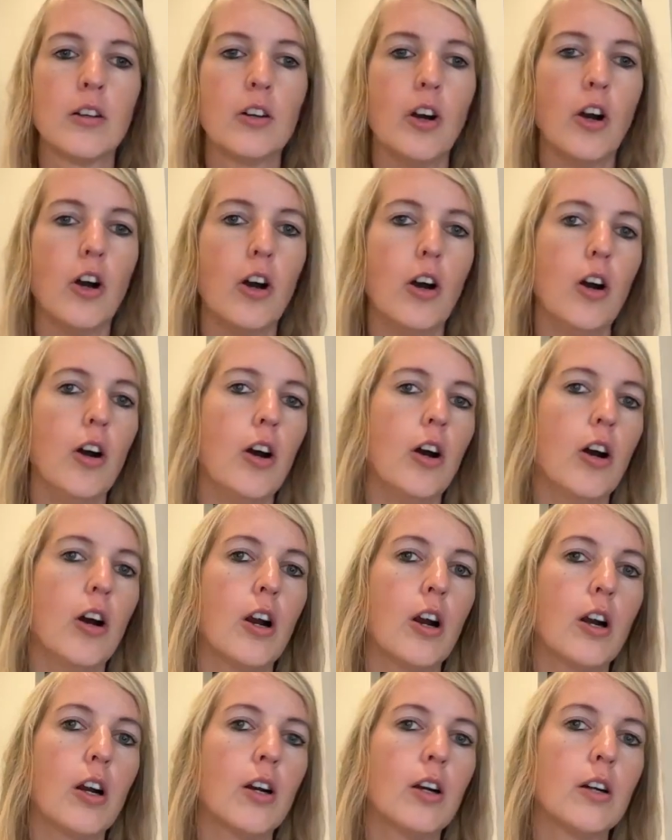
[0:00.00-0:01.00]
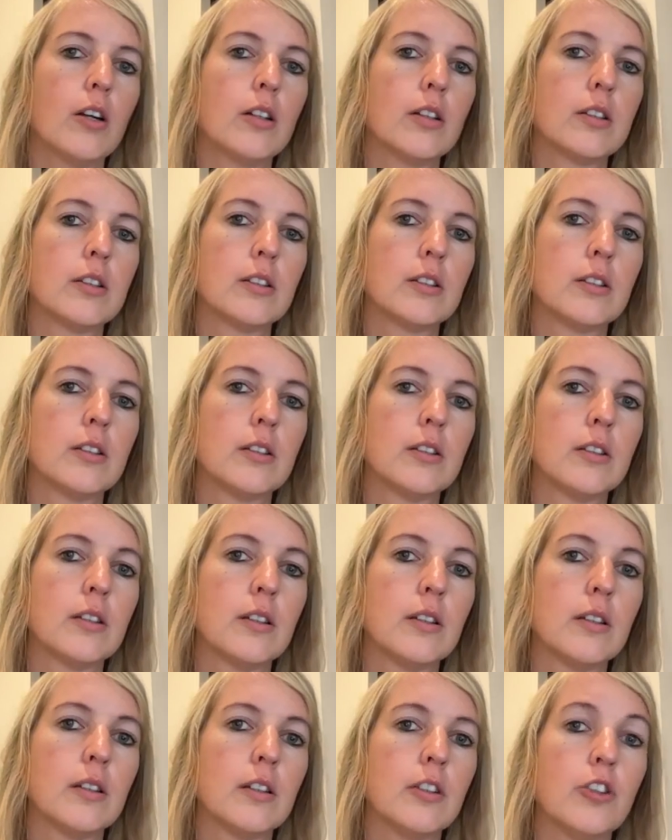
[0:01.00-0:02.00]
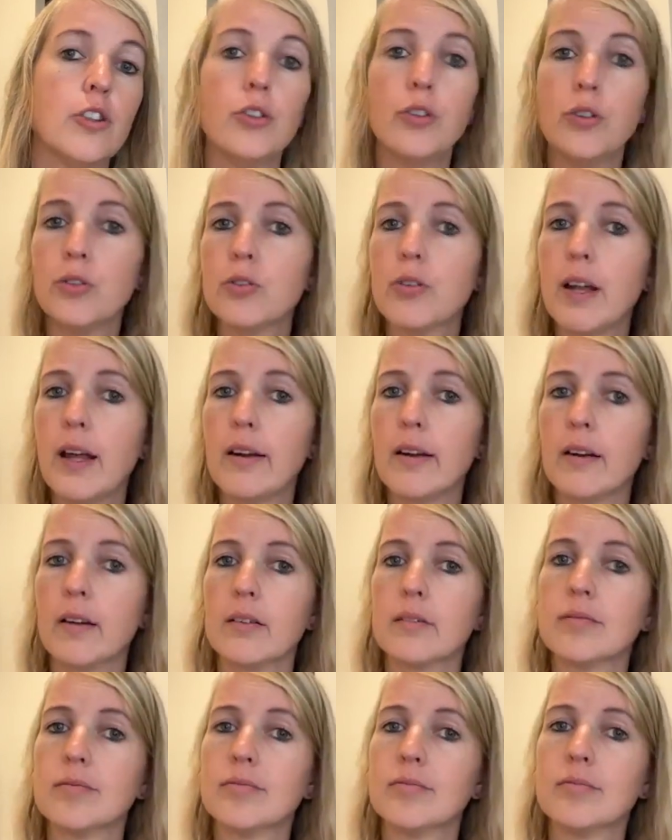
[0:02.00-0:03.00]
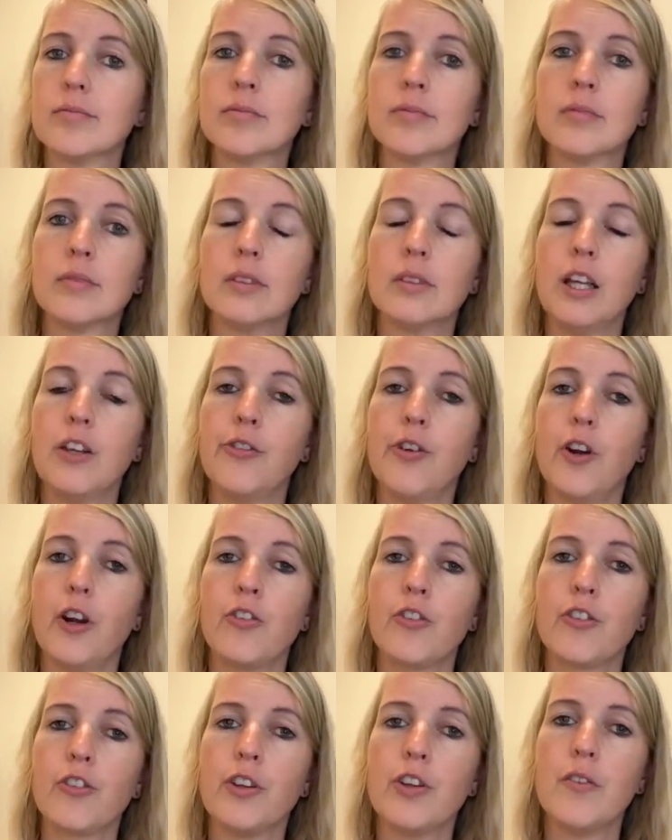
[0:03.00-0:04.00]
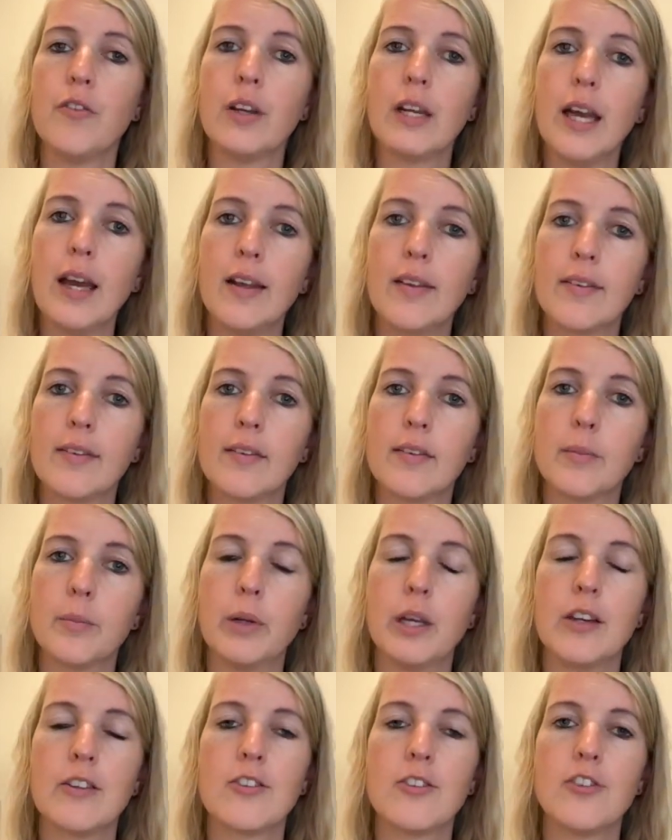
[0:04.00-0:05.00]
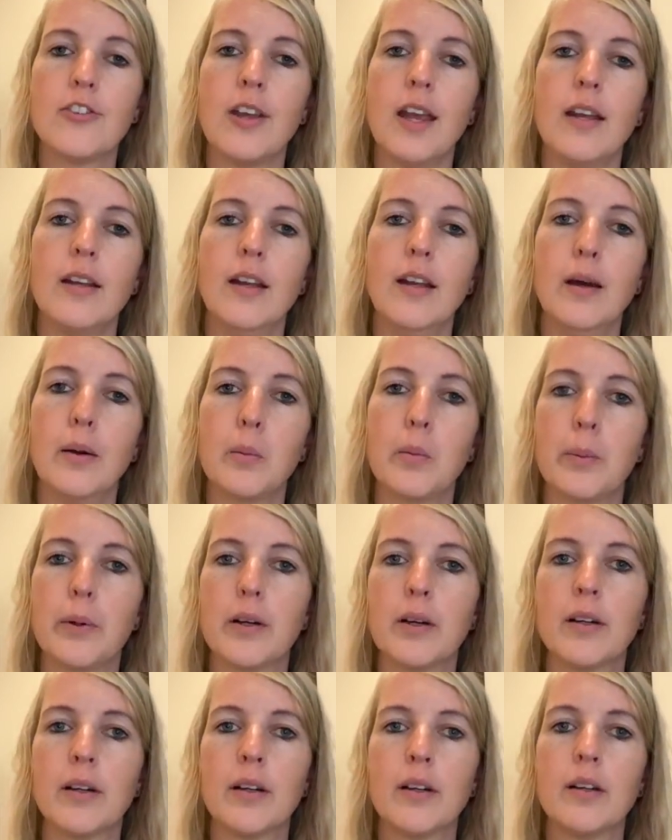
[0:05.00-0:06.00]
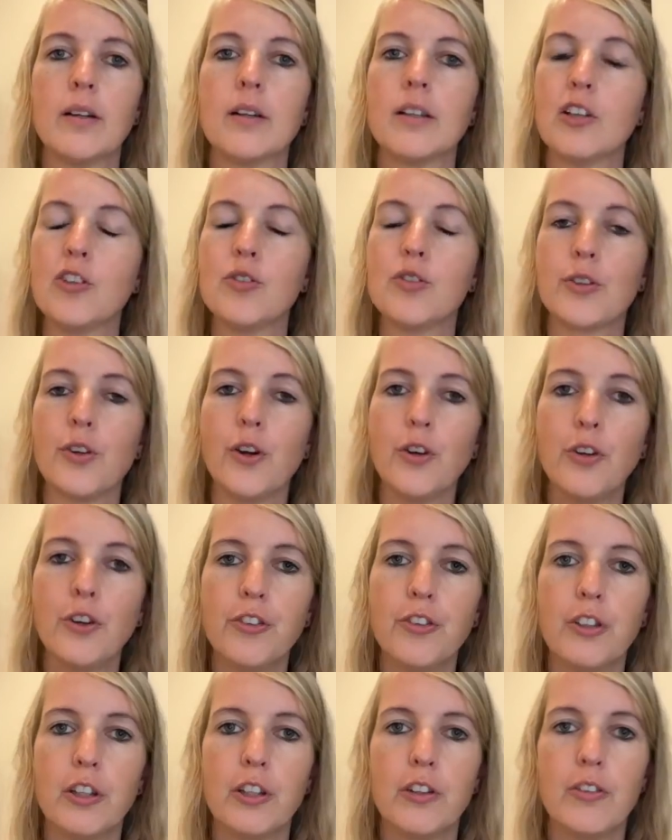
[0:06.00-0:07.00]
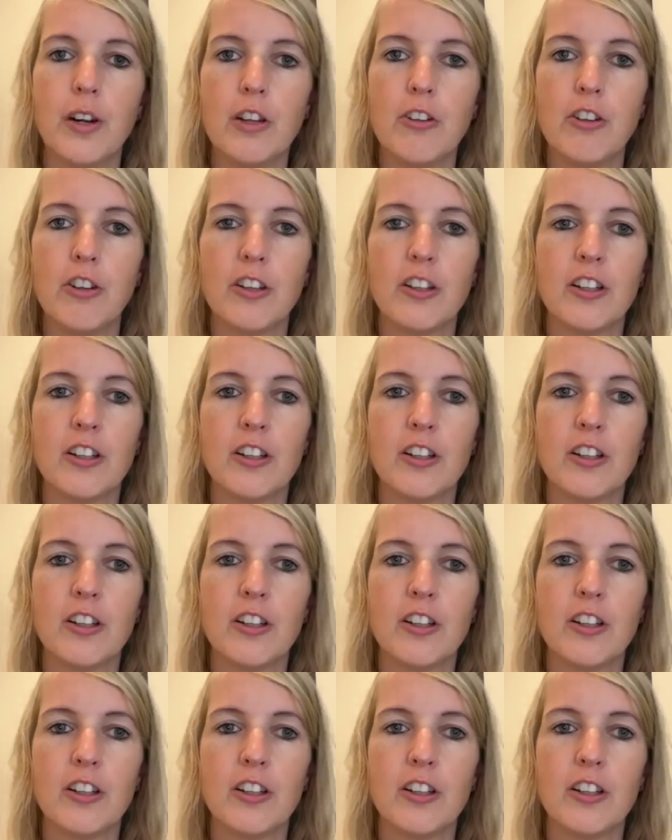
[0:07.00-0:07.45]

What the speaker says: Or your newsletter. They started receiving that because they signed up. This is all consideration.